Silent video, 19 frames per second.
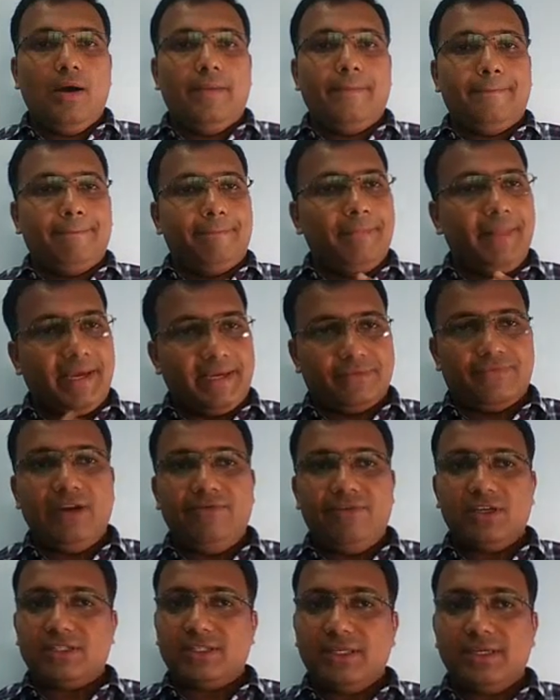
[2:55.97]
Next, very
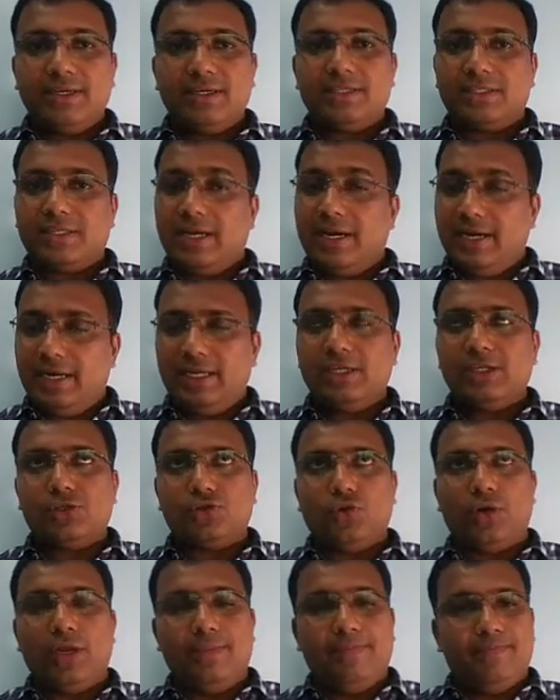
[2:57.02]
first thing is creating a
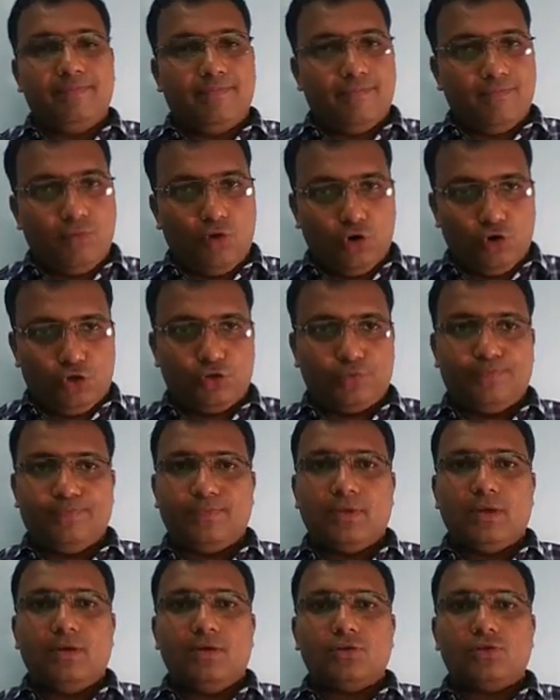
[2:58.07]
storyboard.
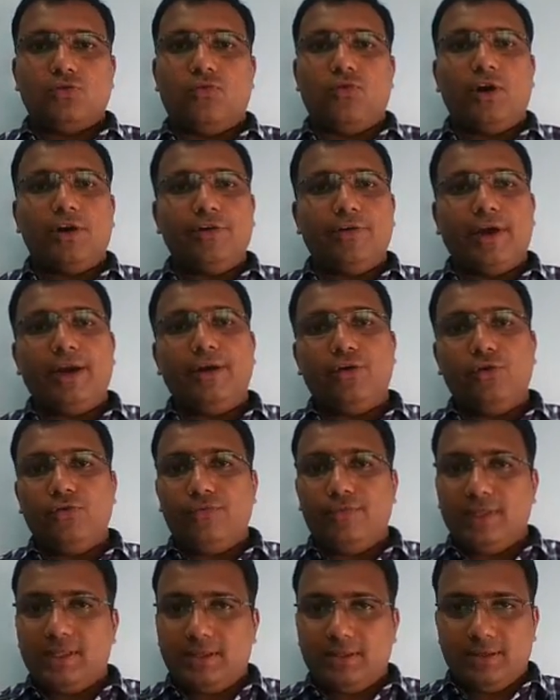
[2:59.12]
So what you can do with
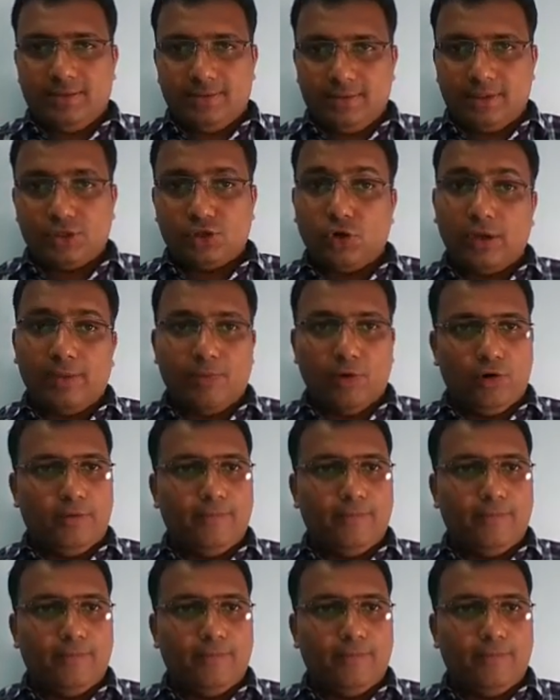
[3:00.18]
the storyboard?